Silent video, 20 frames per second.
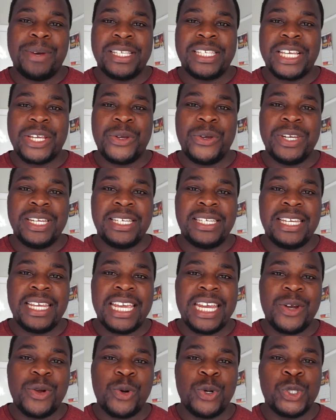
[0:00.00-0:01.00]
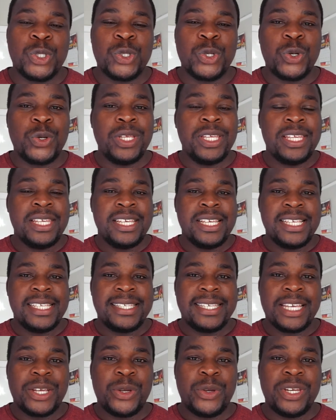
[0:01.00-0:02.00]
cyber security, and also
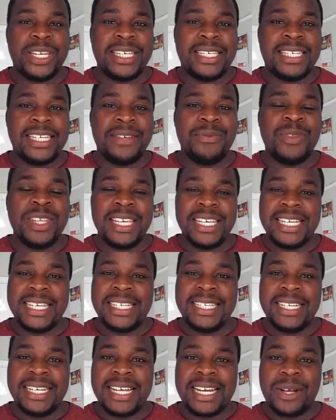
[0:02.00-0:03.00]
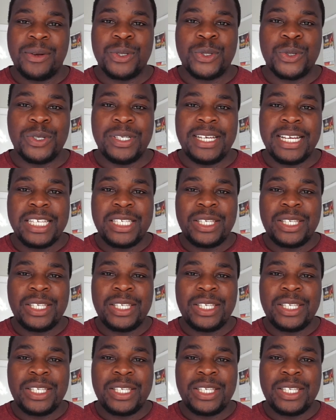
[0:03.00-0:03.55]
security in general.